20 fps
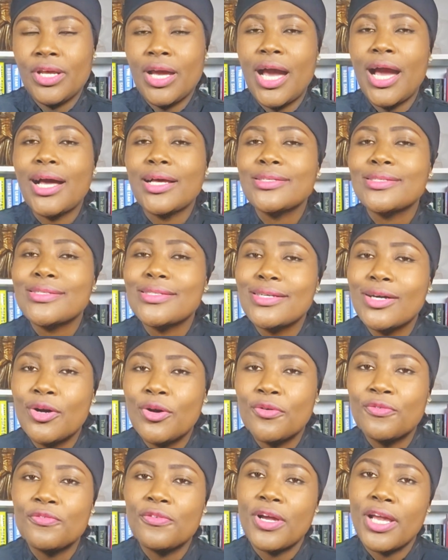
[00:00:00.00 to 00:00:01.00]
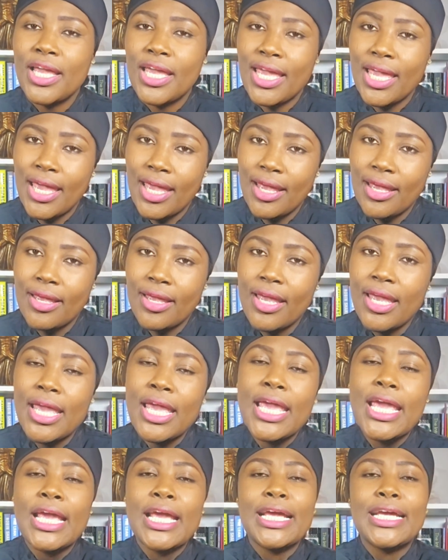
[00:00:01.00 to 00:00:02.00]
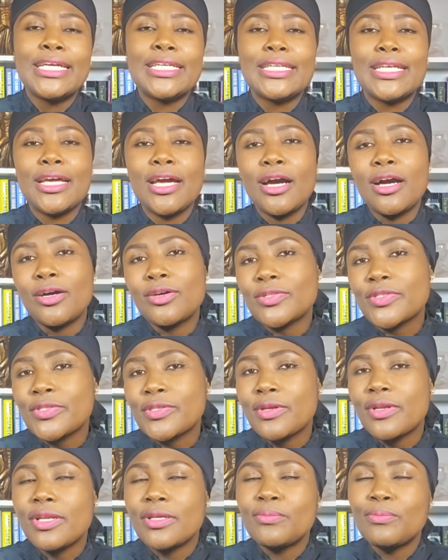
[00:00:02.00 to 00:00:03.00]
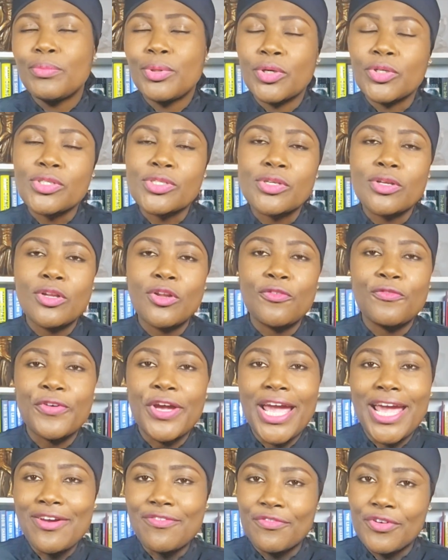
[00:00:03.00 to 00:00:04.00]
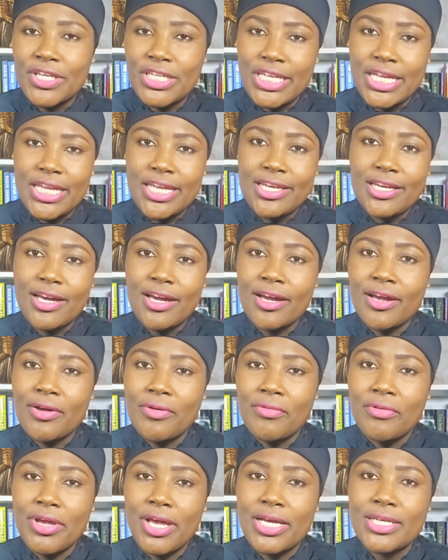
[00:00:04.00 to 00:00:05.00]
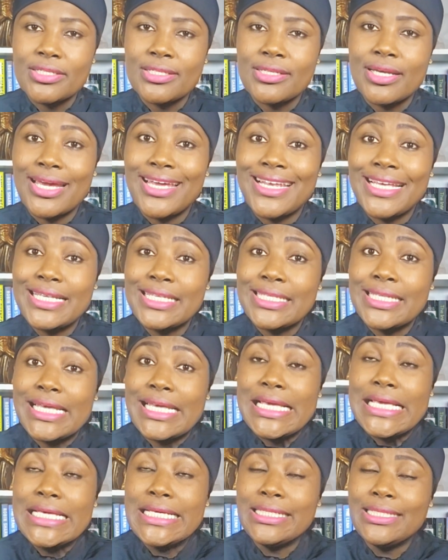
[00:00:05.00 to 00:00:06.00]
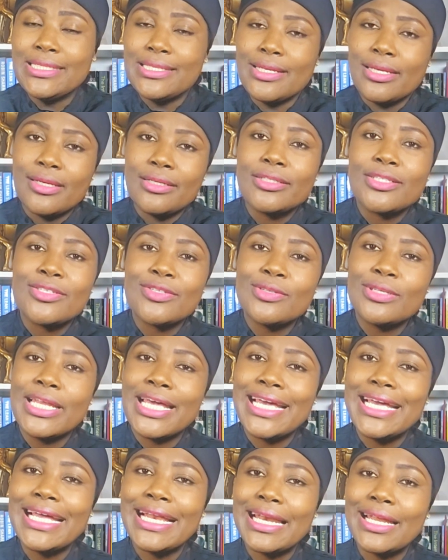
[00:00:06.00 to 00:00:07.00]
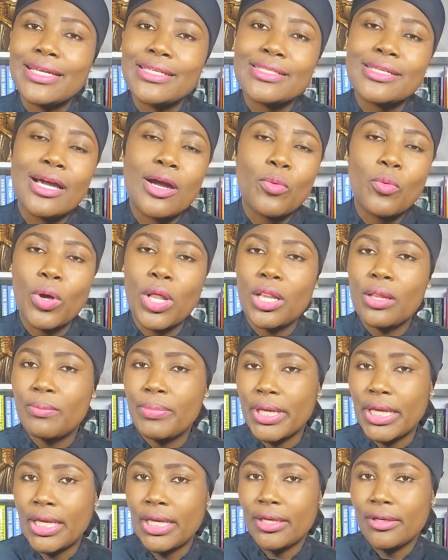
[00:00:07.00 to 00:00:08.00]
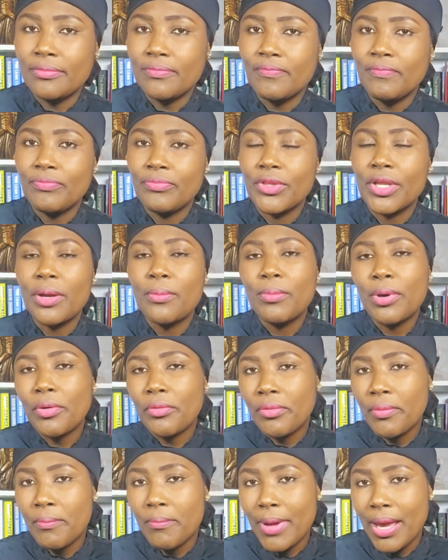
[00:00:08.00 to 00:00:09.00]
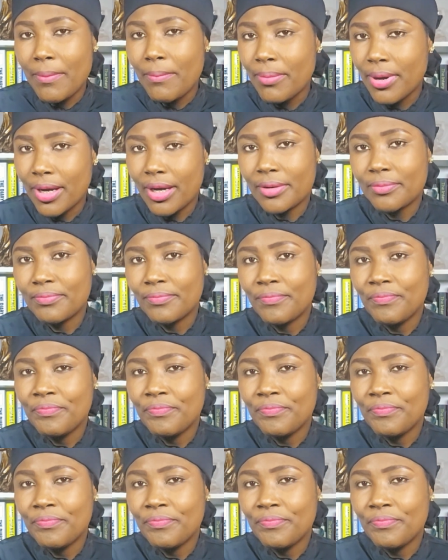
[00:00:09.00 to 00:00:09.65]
our self-care. In the hustle and bustle of every day in our careers, it is easy to neglect our well-being. But remember,